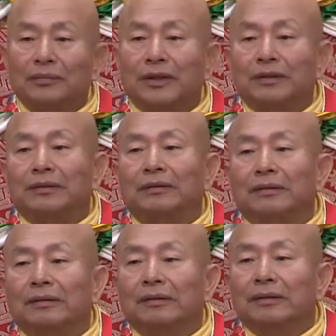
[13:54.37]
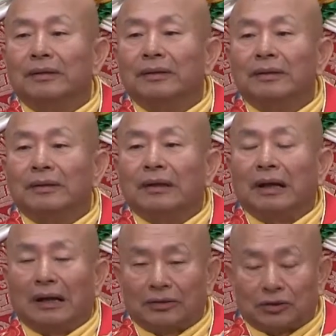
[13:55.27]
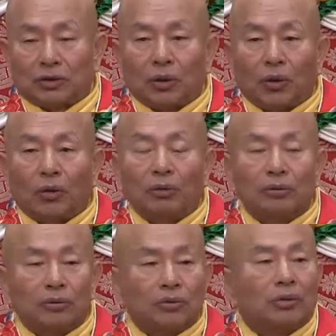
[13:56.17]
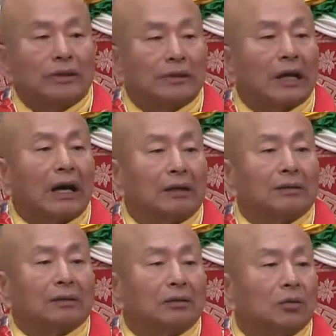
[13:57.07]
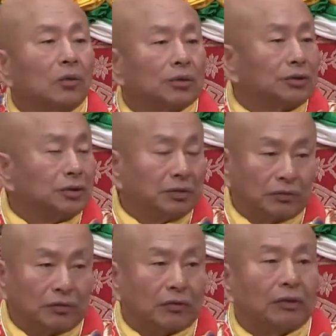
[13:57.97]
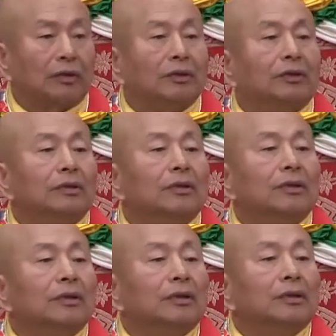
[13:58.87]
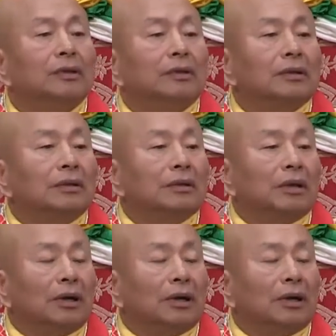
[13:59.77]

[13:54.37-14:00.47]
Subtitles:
in Hiking Kuan Yin Sutra, they are Buddhas of the past, present, and future.